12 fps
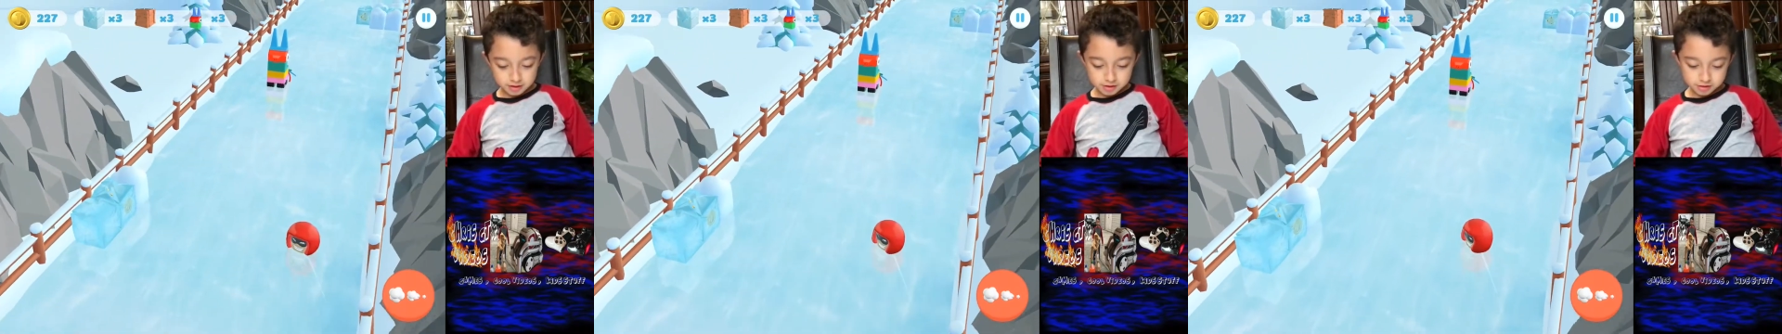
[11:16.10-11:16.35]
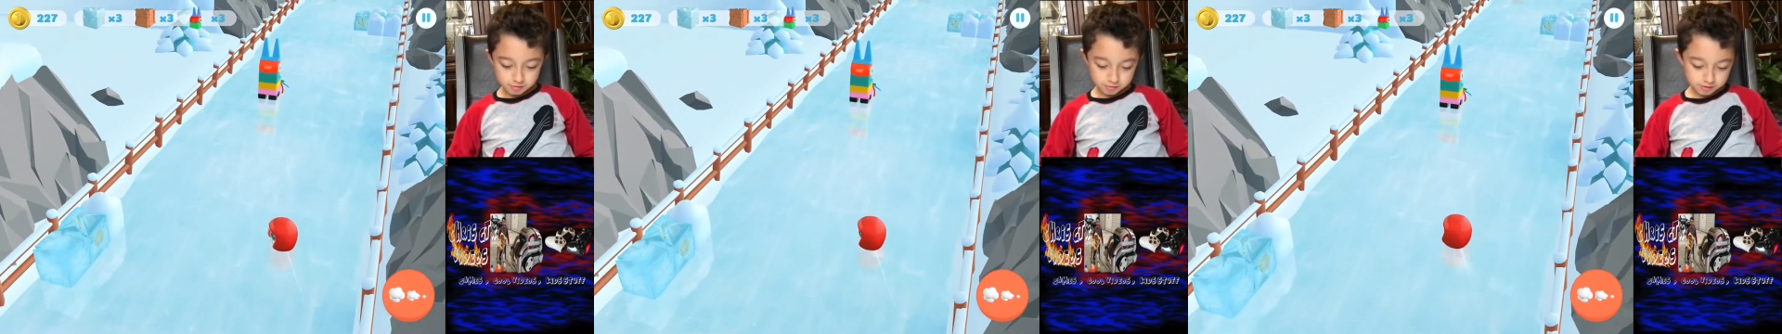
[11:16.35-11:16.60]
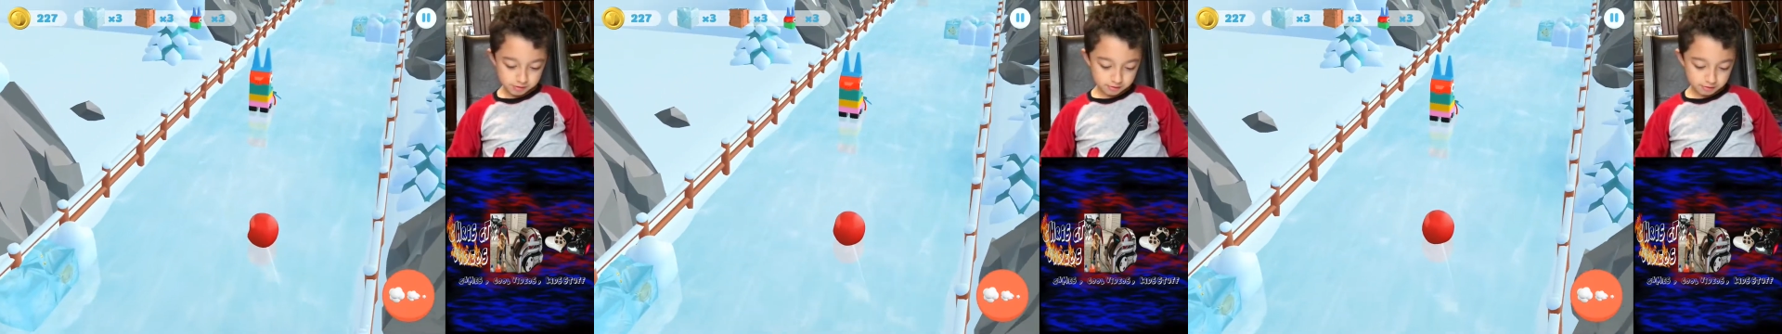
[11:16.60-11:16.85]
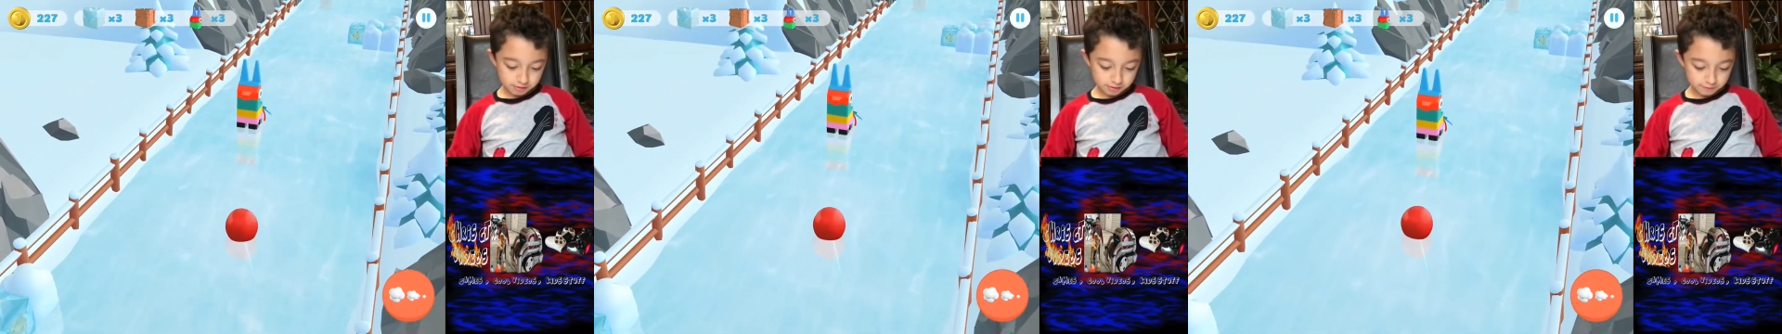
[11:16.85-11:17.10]
So
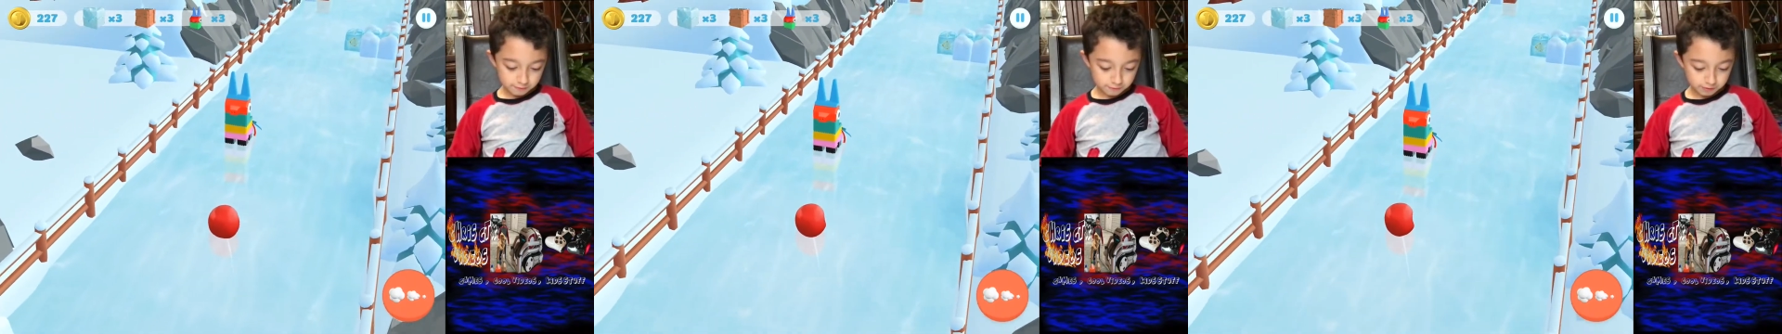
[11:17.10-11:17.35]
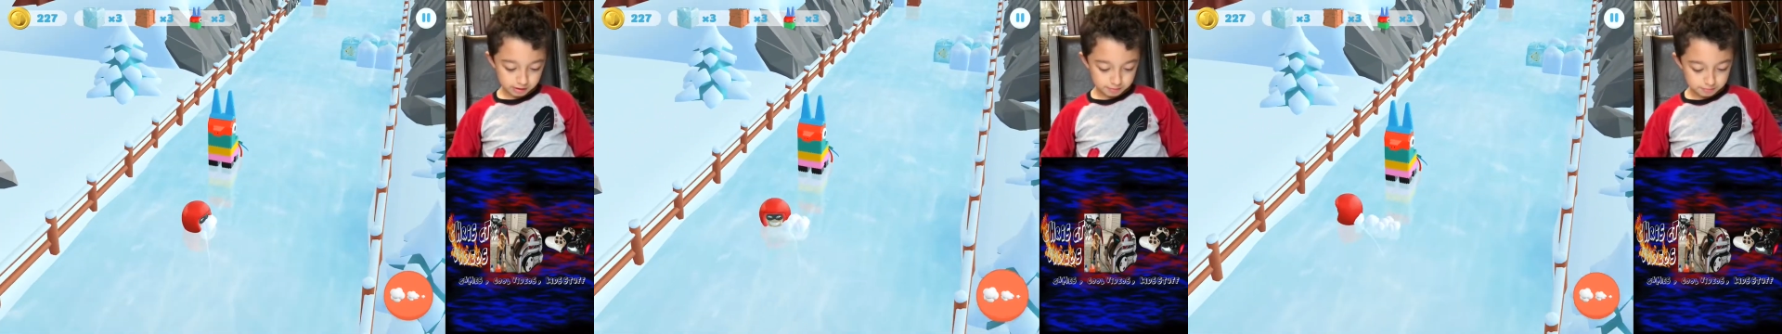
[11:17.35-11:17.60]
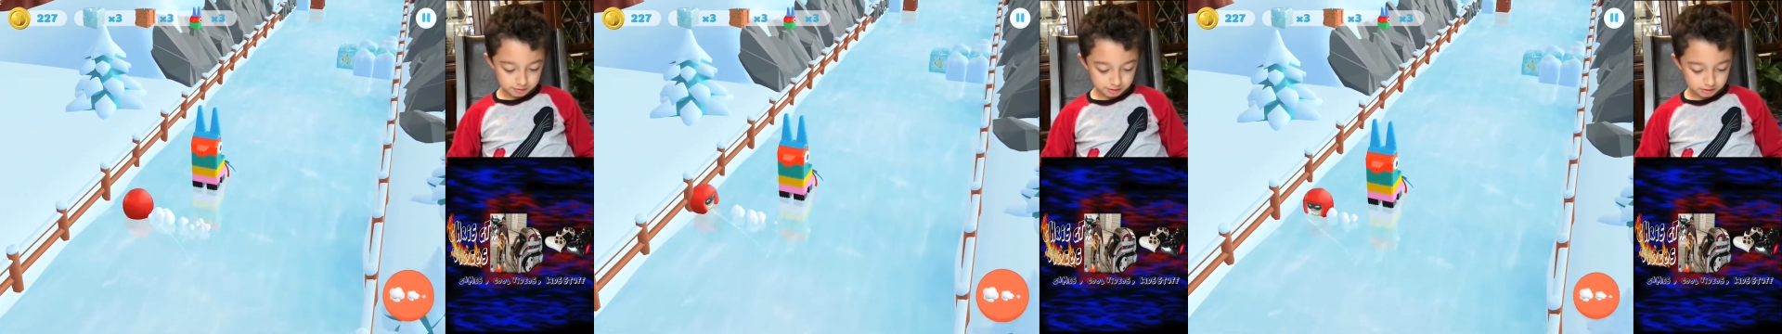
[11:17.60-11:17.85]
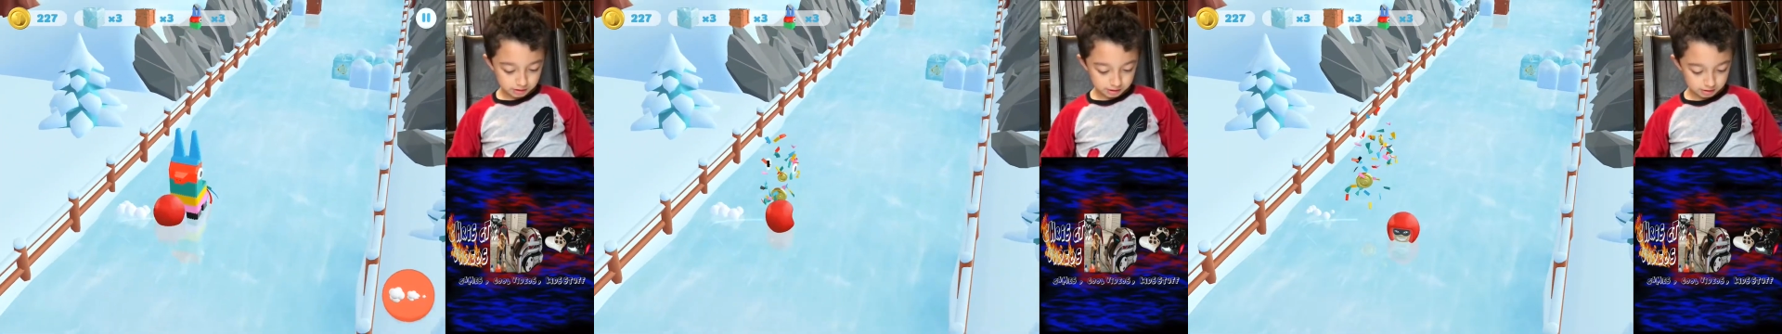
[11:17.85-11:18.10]
there's like a freaking
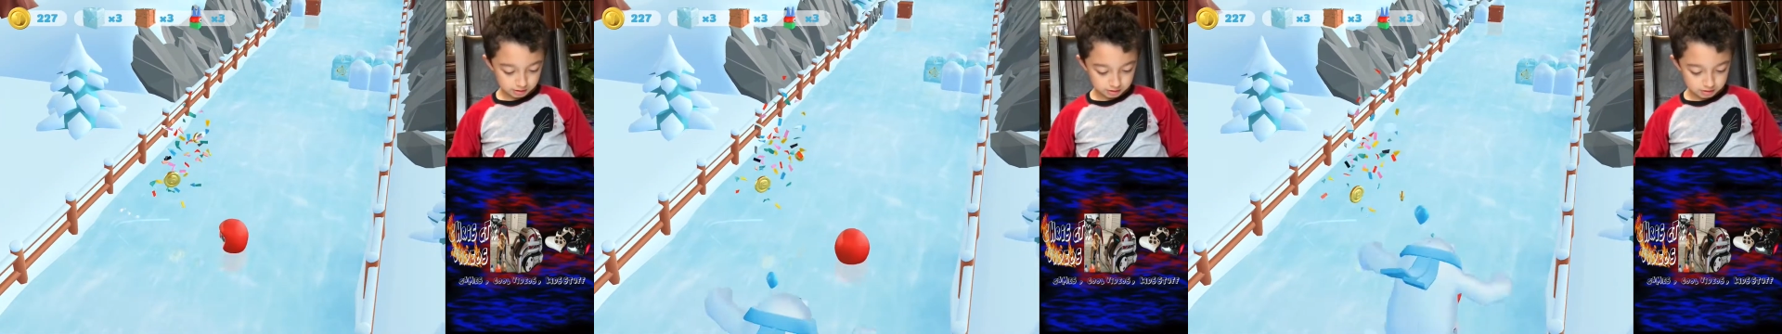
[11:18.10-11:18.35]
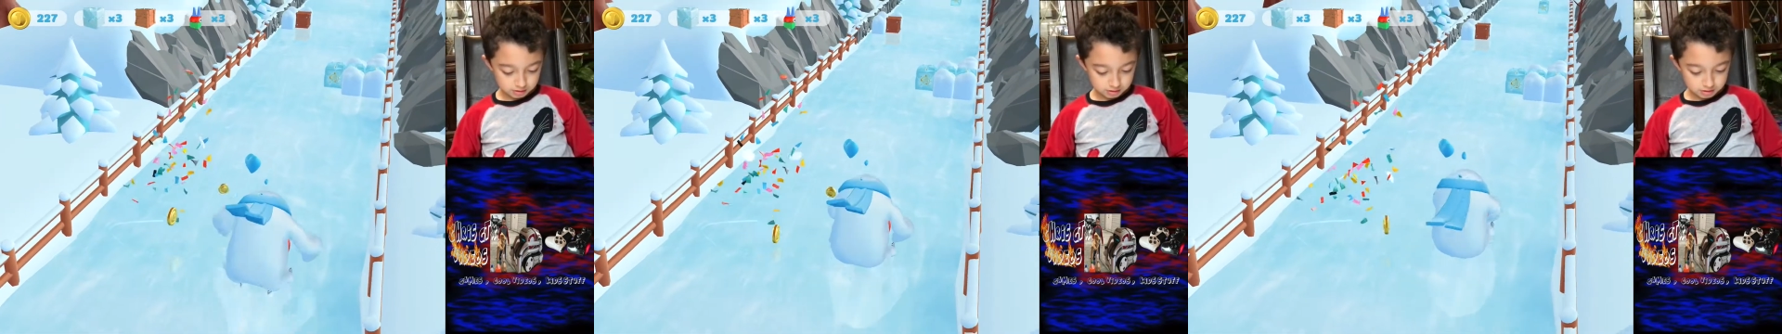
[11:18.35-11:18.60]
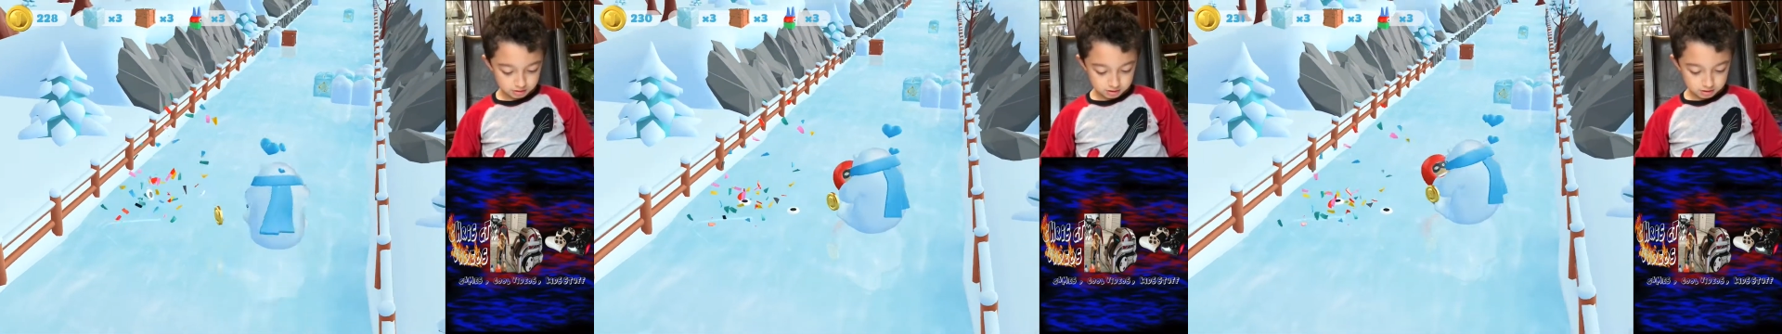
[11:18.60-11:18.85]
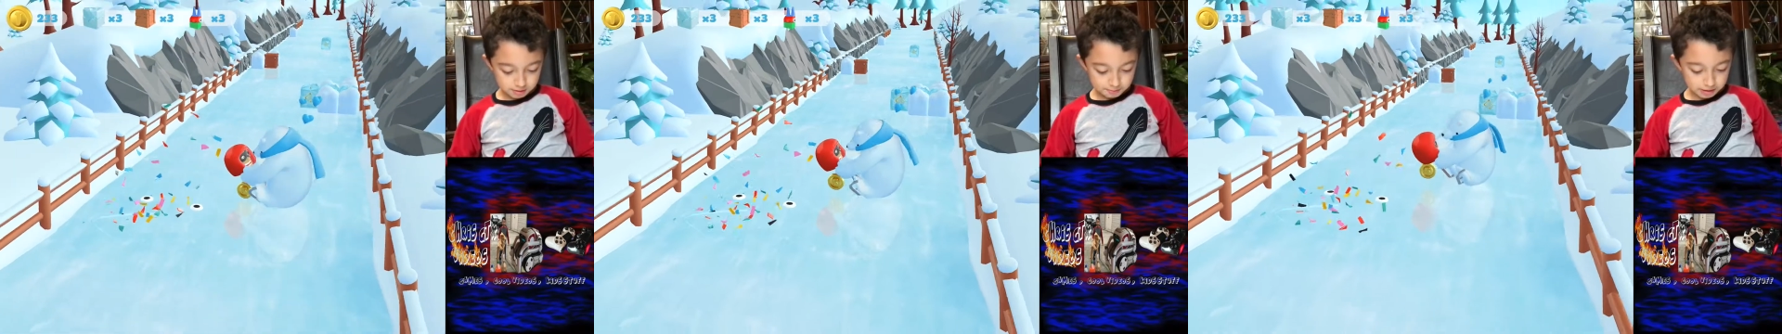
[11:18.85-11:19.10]
pinata.
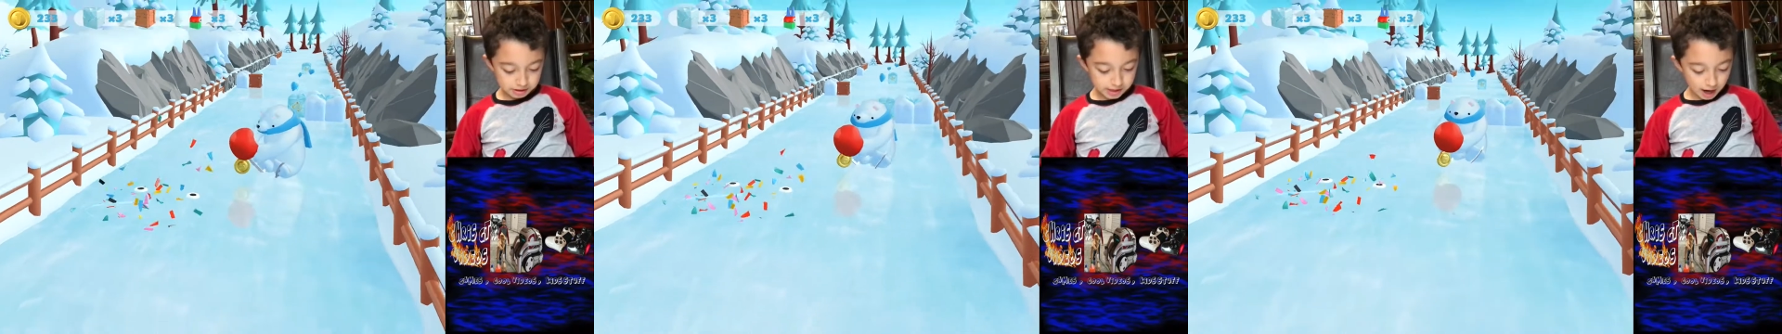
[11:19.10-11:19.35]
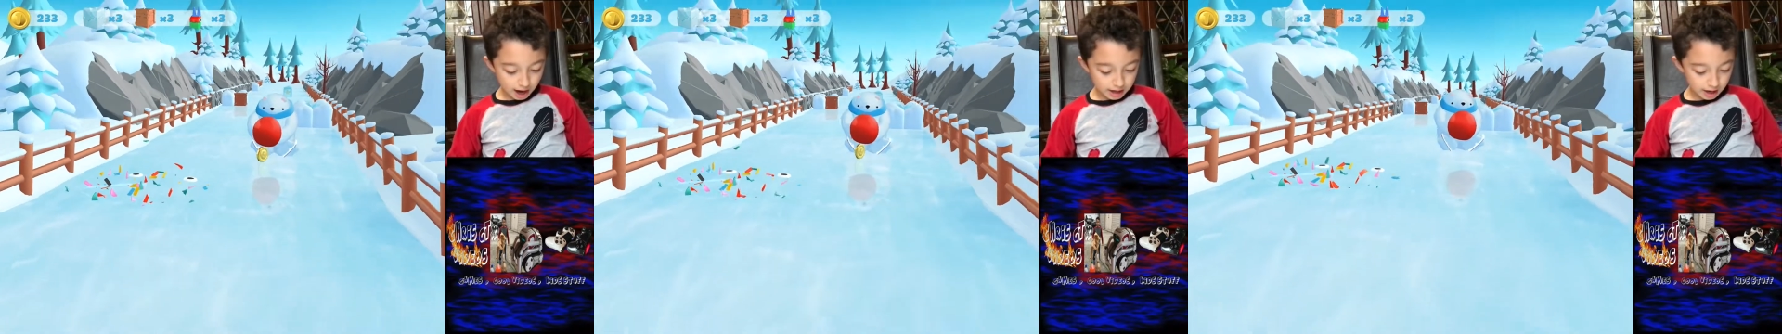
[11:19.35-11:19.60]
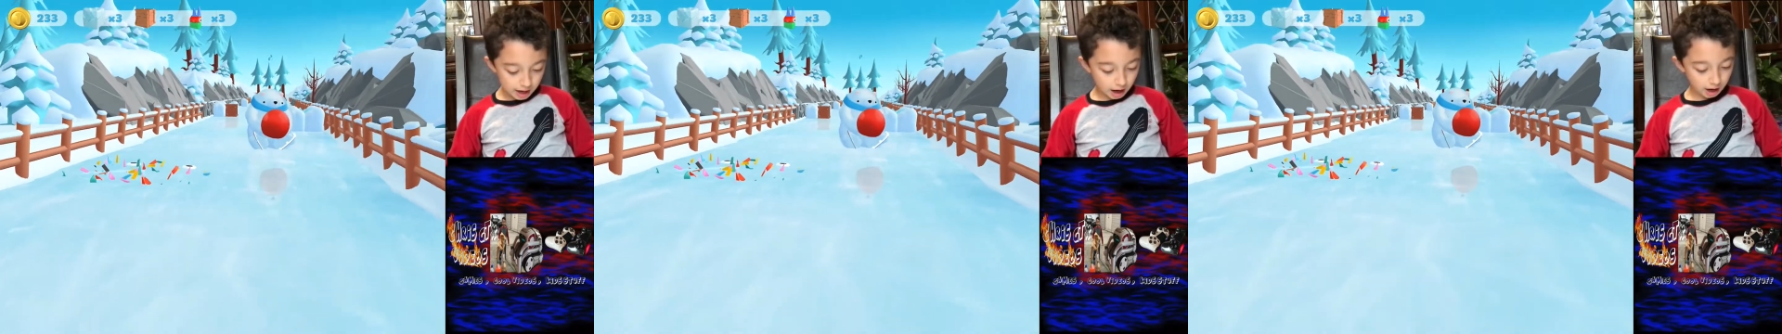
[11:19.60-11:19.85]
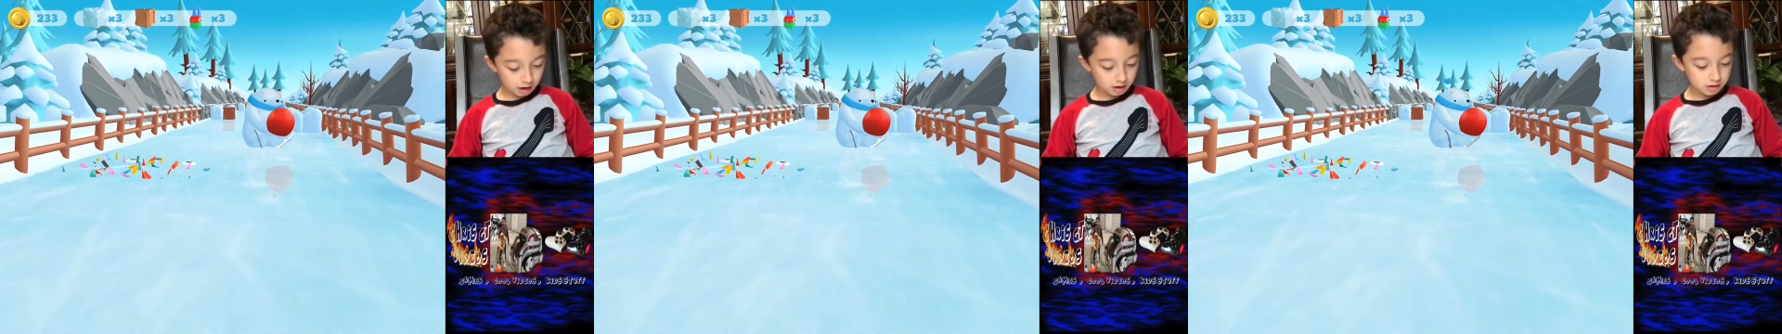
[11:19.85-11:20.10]
Pinata!